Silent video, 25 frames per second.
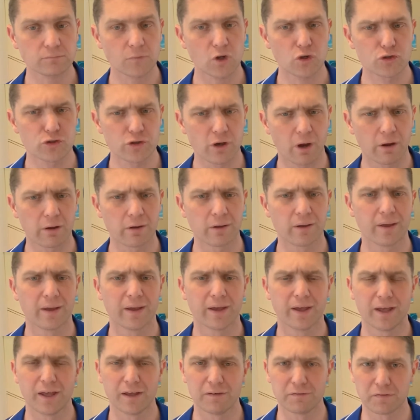So
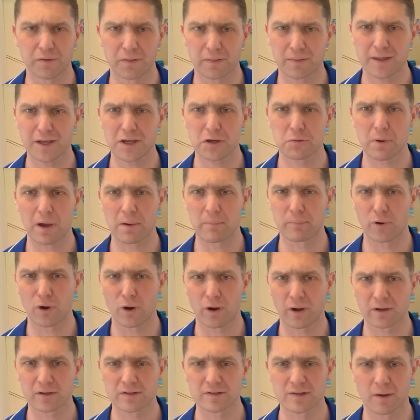if you're thinking about
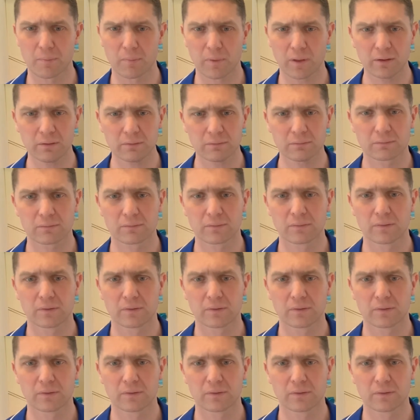buying something,